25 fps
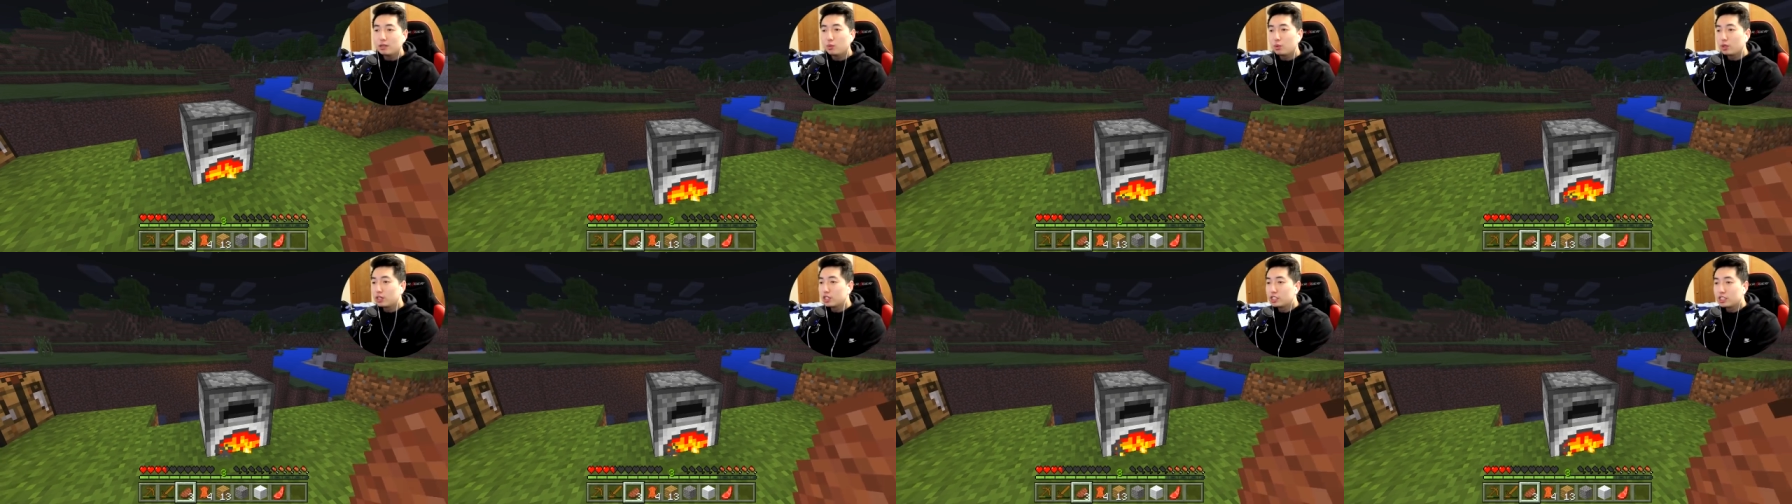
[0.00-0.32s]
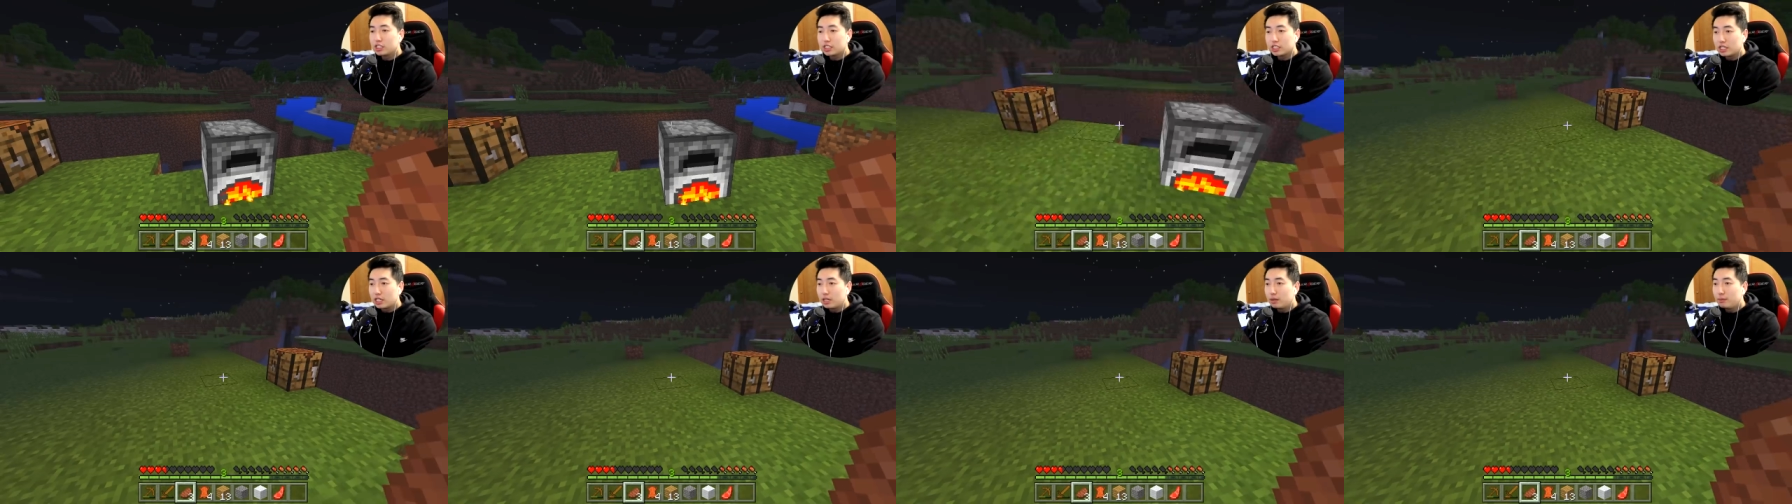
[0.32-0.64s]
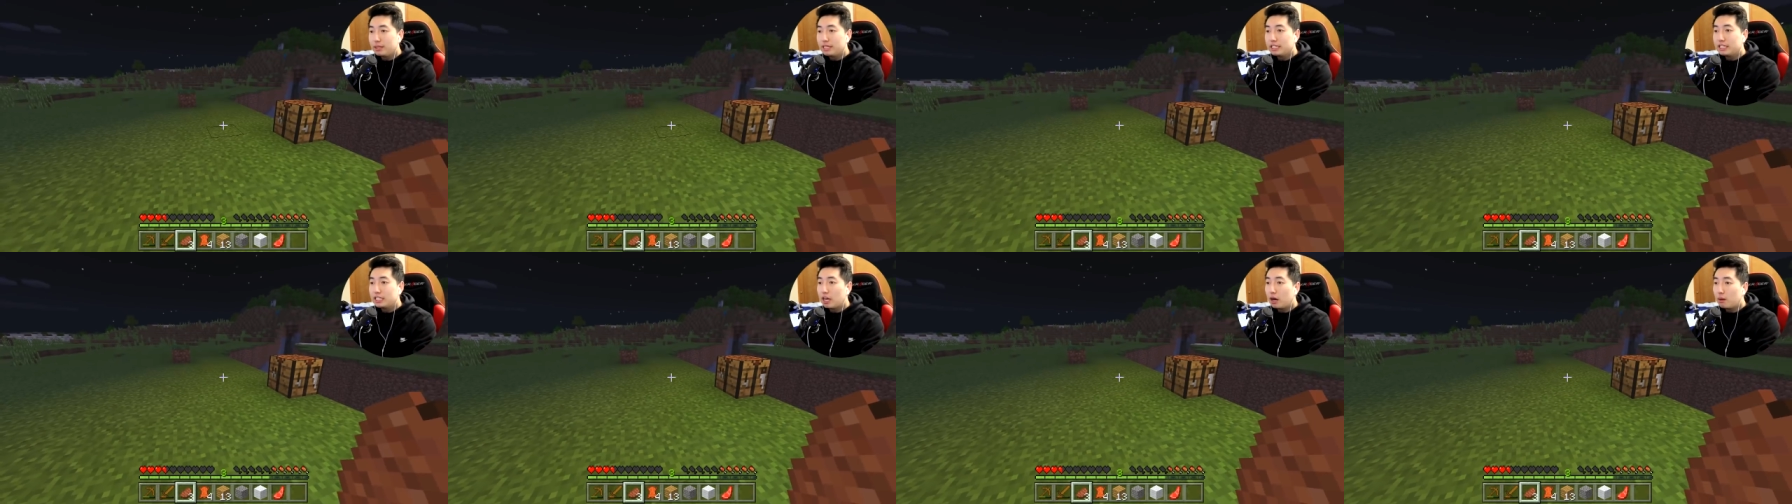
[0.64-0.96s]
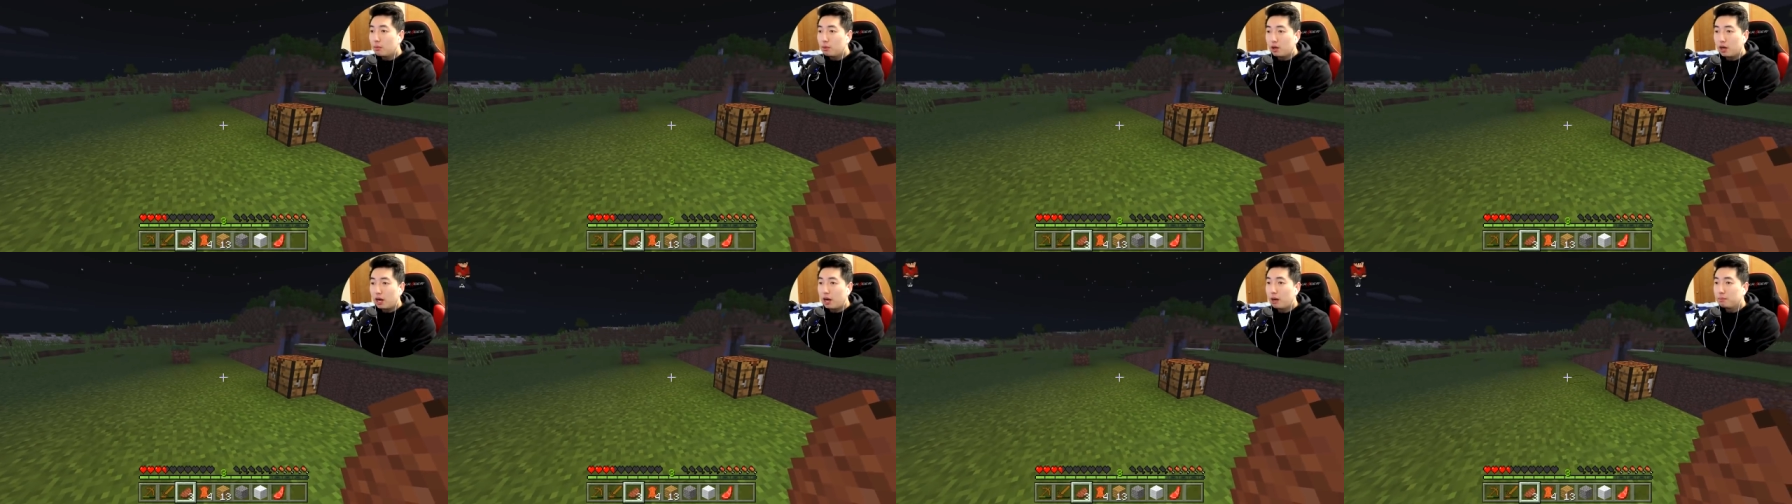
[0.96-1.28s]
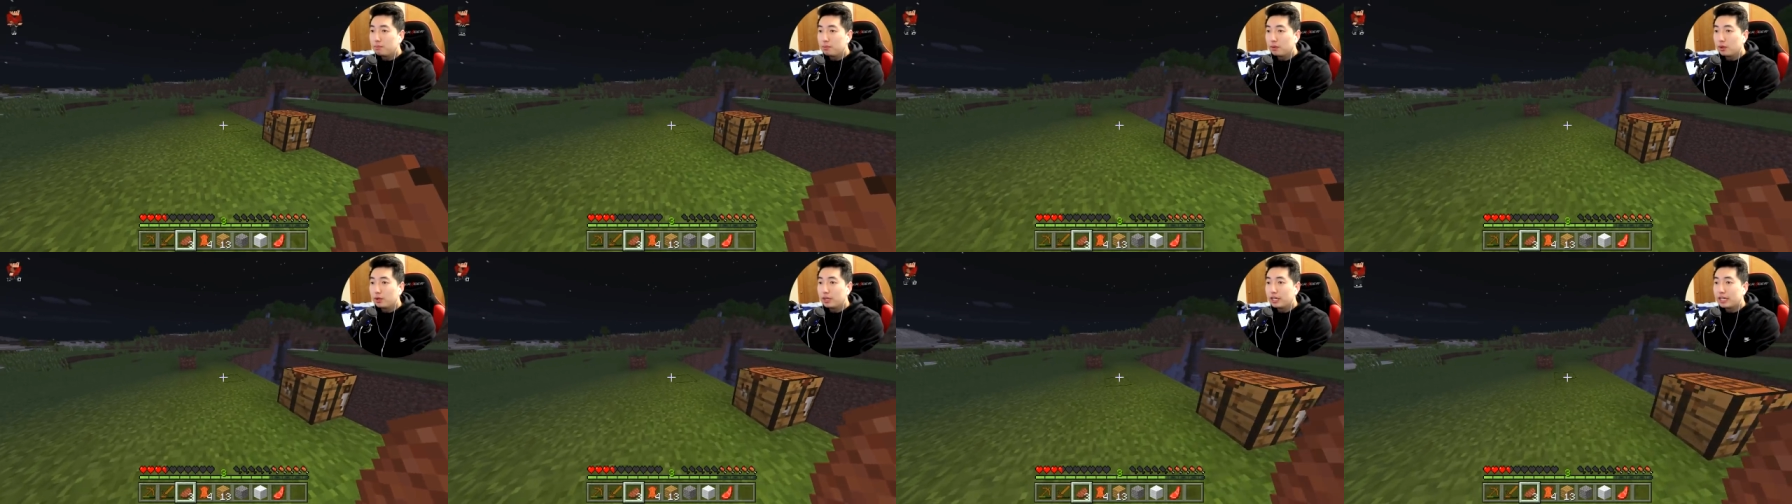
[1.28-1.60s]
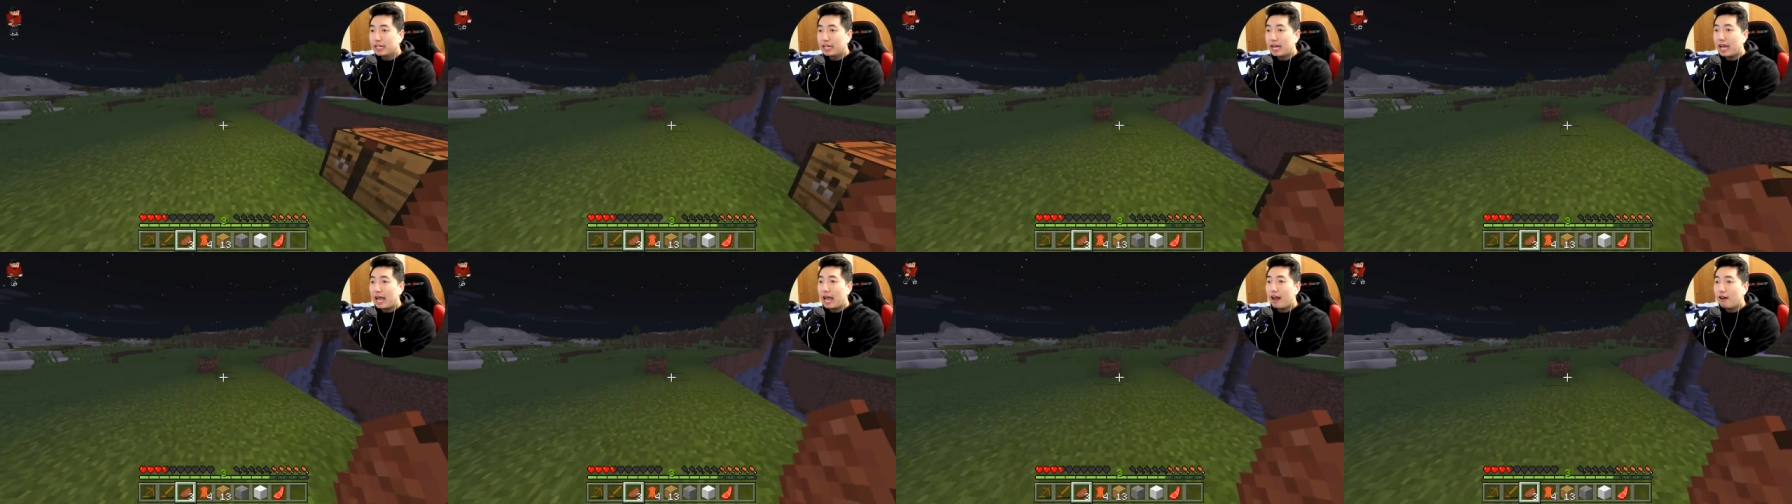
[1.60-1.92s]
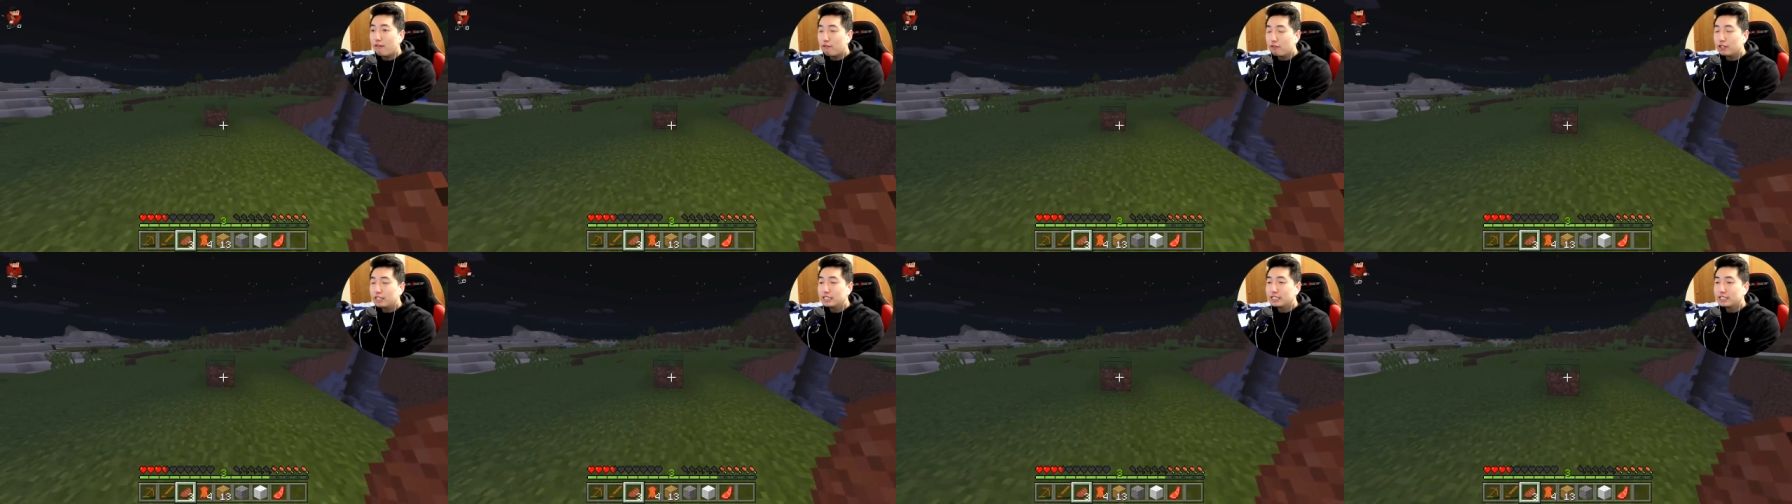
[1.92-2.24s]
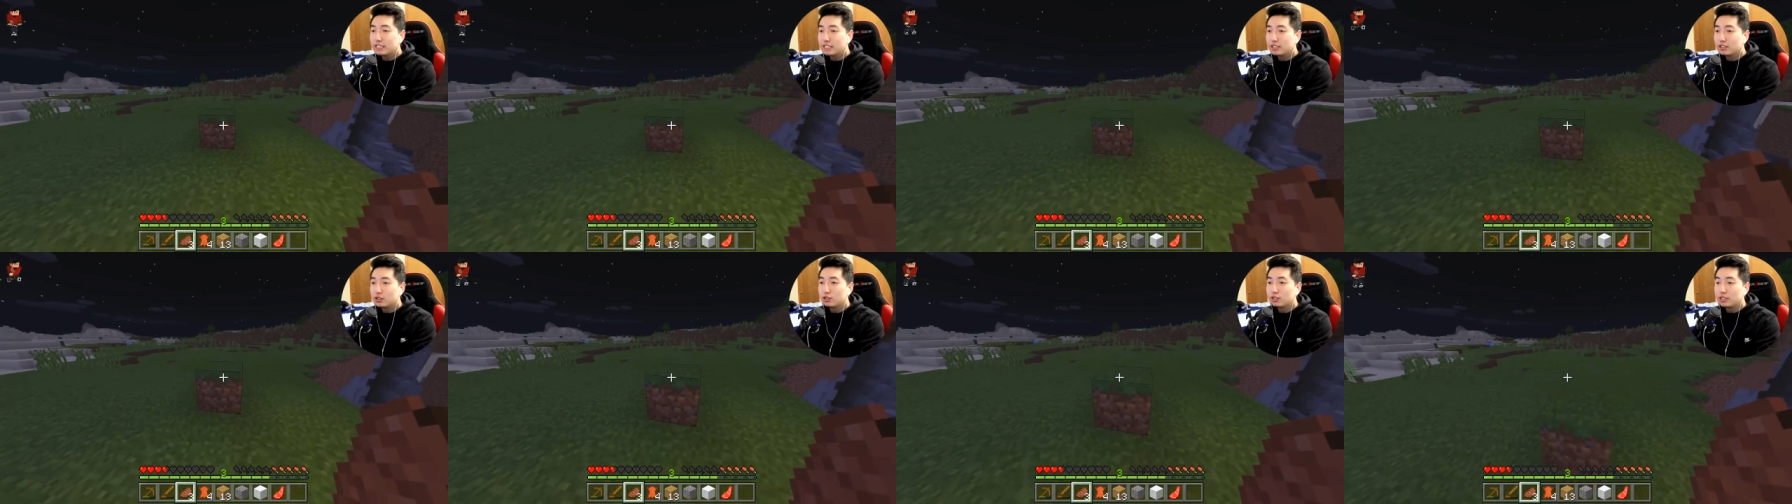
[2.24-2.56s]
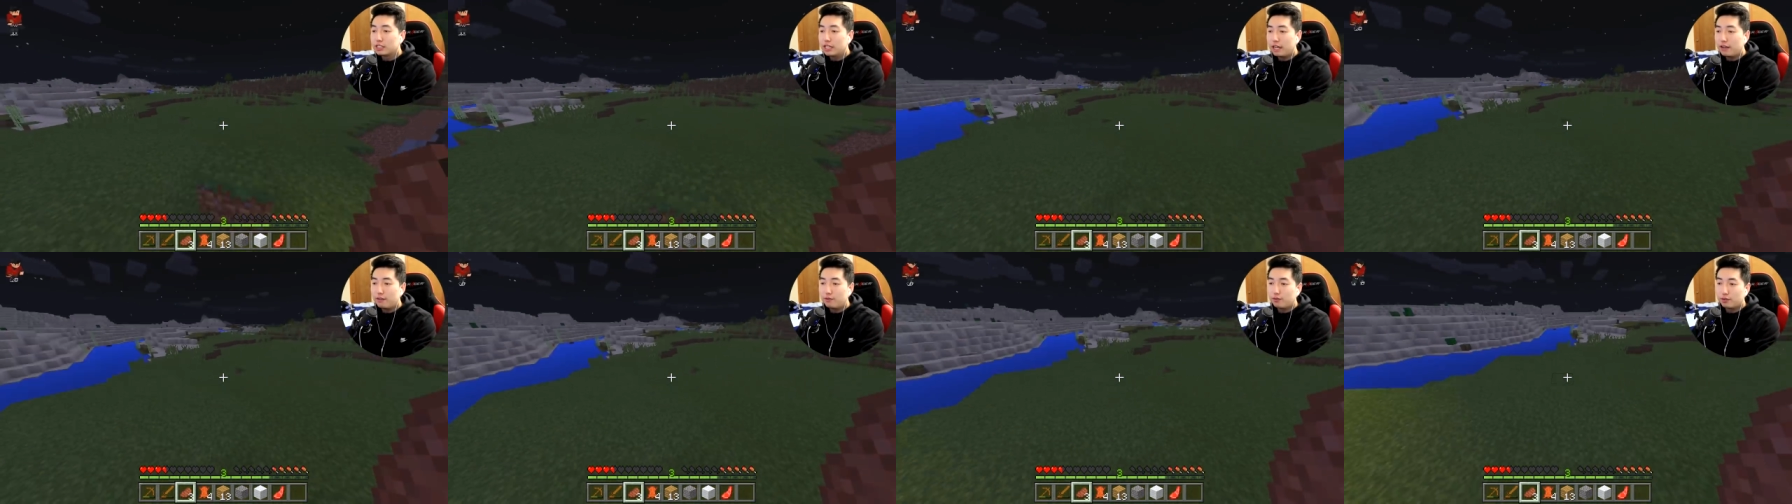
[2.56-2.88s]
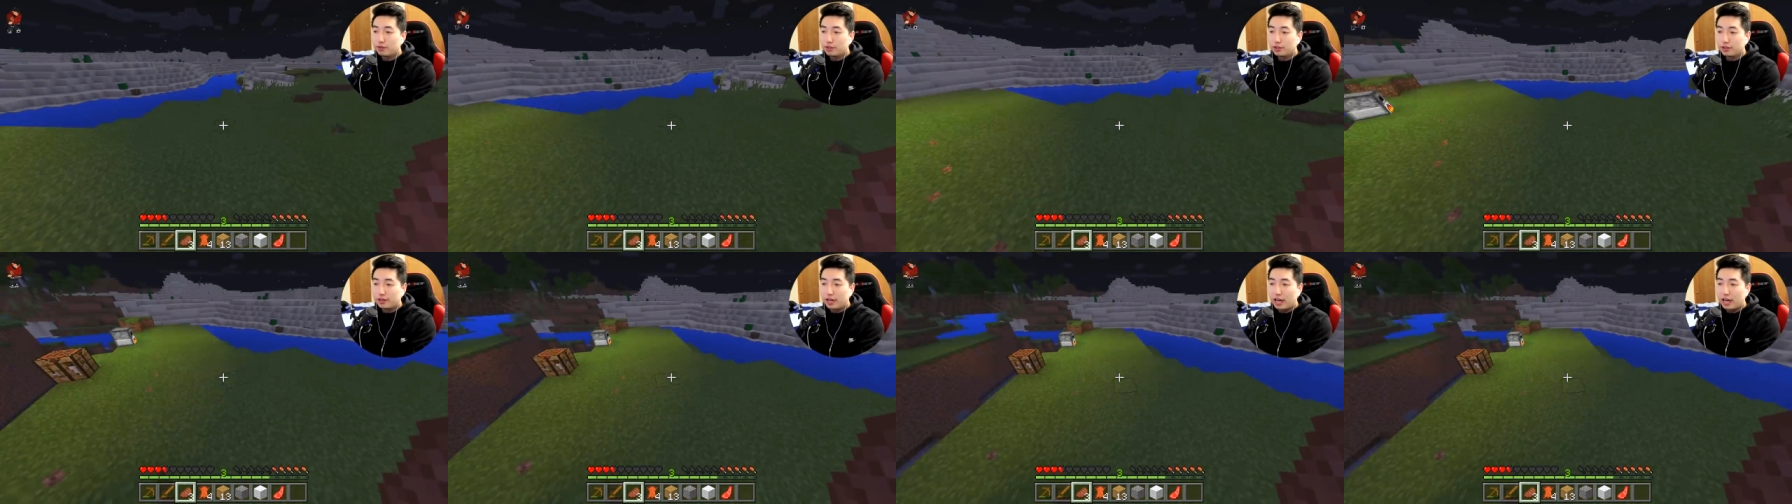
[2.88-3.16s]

we're just going to be double uploading every single day for you